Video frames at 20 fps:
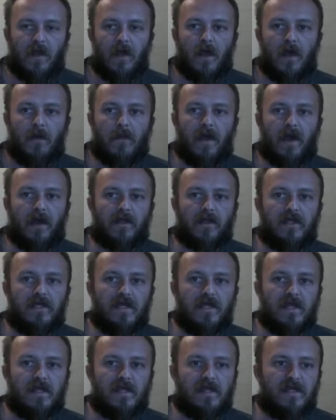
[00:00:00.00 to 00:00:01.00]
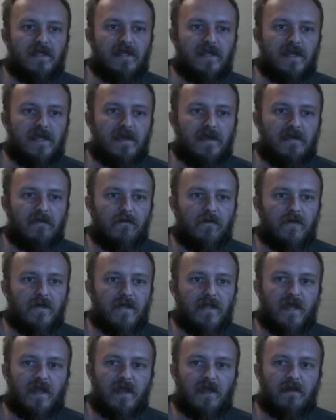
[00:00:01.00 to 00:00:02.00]
about CDC
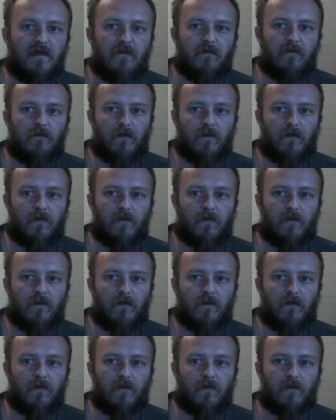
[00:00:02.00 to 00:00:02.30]
when they